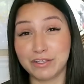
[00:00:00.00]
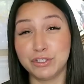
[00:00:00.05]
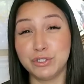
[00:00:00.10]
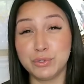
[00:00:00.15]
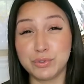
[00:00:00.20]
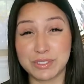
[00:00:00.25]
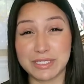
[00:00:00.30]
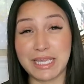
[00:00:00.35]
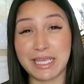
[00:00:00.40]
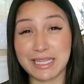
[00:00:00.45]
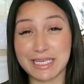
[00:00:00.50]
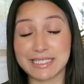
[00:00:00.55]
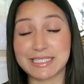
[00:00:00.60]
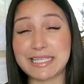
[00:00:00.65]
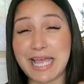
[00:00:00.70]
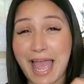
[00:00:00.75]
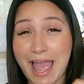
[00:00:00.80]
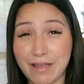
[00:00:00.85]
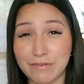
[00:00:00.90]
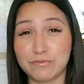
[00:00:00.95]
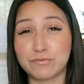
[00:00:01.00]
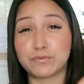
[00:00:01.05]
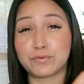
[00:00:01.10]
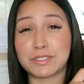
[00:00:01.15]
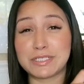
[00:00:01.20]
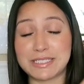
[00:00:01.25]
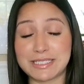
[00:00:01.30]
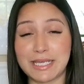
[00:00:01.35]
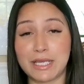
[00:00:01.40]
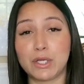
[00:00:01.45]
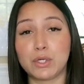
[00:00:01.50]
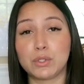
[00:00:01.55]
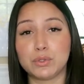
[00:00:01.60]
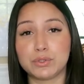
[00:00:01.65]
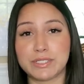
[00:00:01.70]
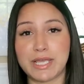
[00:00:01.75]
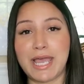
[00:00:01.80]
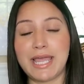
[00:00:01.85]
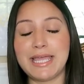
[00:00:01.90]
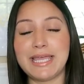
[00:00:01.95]
using this every
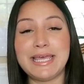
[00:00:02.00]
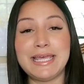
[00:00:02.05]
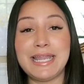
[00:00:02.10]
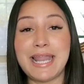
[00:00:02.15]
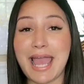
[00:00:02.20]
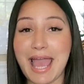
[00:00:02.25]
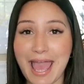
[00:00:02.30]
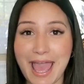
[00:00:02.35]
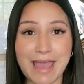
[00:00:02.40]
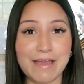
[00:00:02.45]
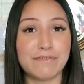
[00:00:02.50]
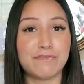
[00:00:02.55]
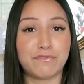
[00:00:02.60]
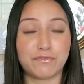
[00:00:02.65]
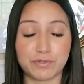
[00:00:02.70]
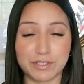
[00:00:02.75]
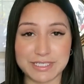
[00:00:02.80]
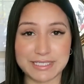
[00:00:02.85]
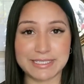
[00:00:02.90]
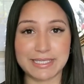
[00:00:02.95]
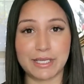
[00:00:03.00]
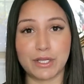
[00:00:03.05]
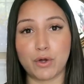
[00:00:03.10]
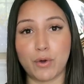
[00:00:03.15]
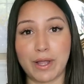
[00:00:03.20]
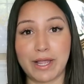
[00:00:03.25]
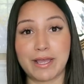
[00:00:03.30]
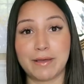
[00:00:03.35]
single day in every single